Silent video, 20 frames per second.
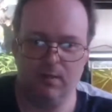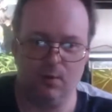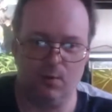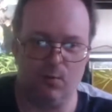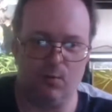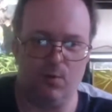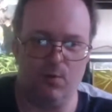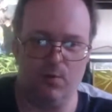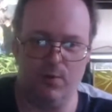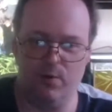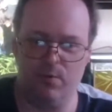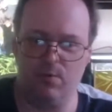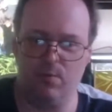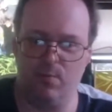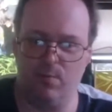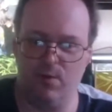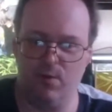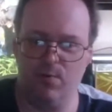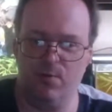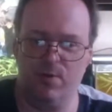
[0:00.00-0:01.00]
we
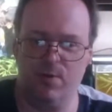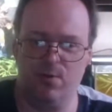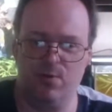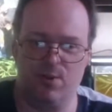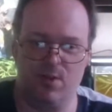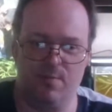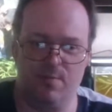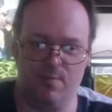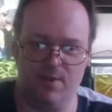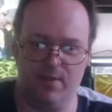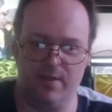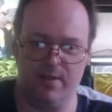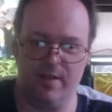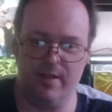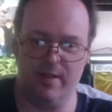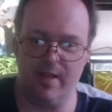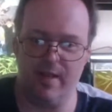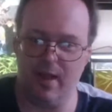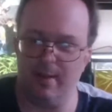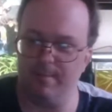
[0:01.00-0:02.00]
all knew someone who
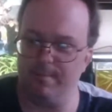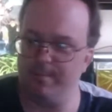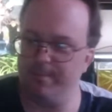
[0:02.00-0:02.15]
did that.